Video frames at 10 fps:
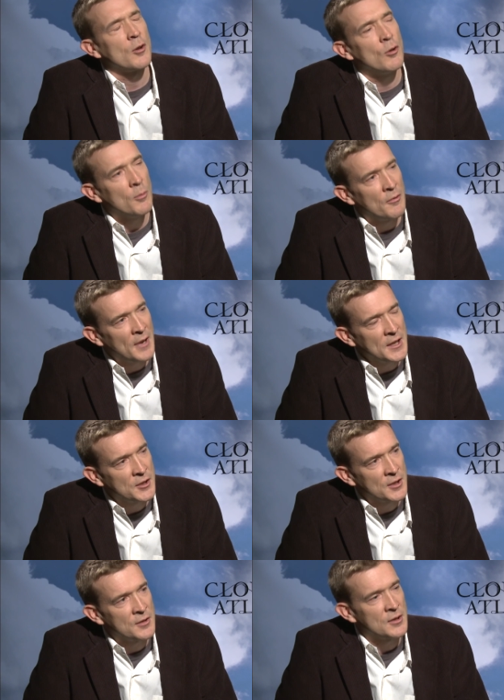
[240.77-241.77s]

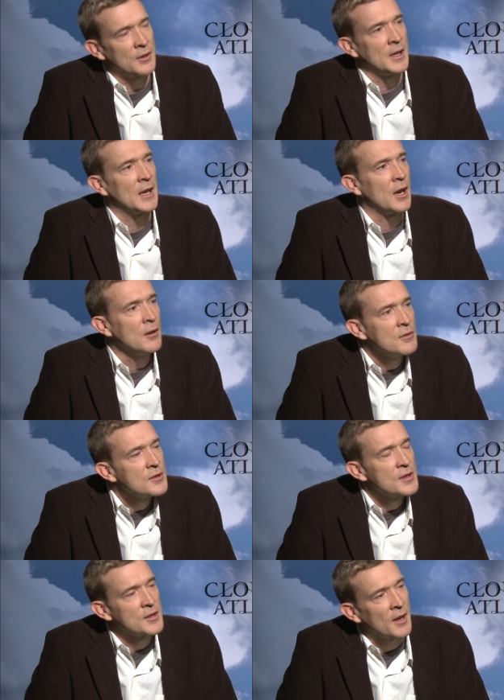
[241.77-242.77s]
corporations on their
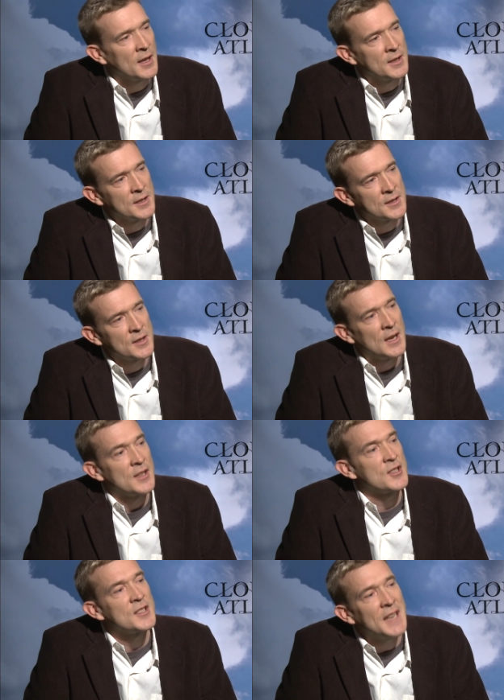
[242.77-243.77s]
host societies,
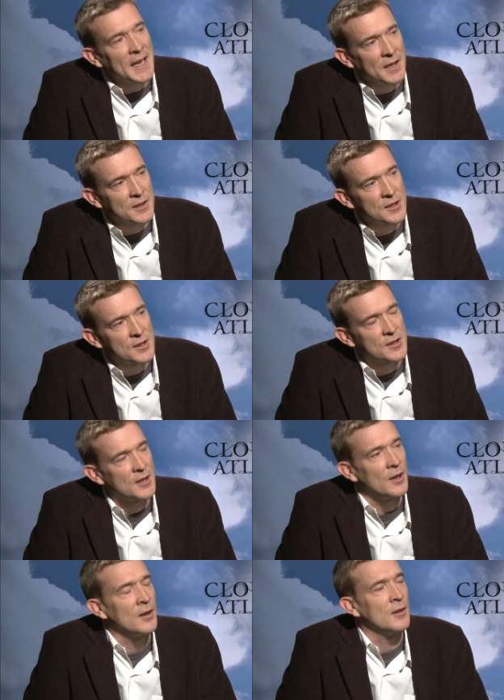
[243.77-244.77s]
states
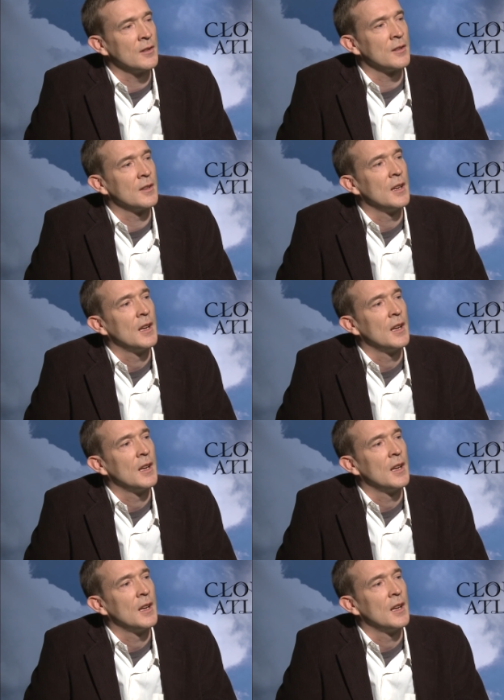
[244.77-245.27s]
on